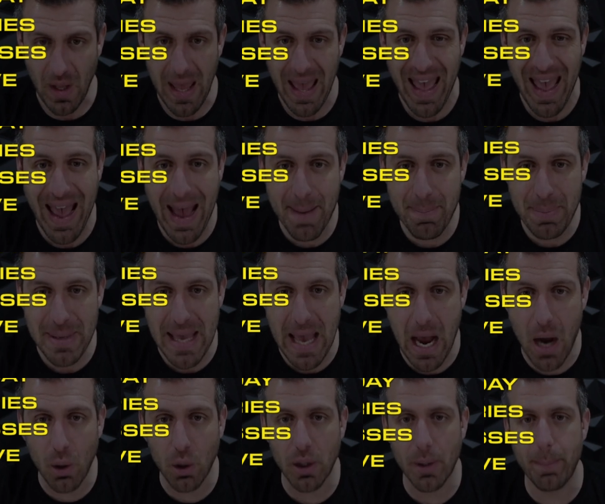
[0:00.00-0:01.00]
happy
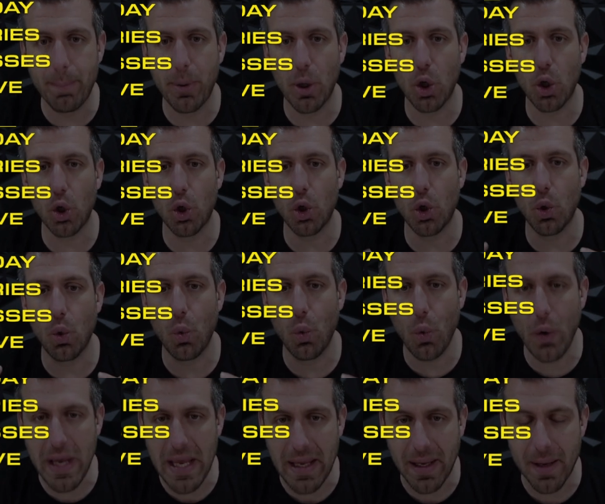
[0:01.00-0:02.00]
hour per
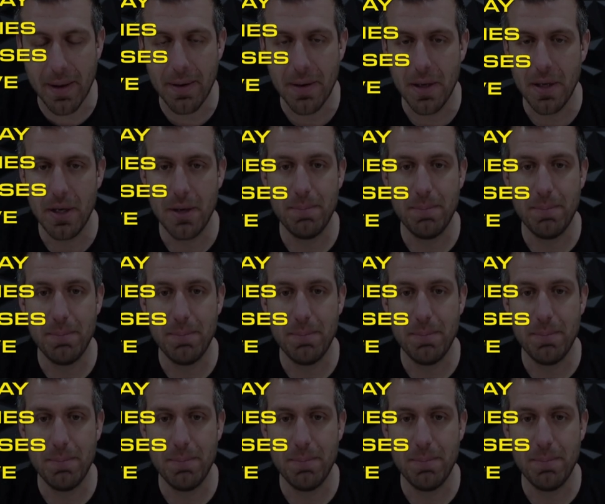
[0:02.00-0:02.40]
week.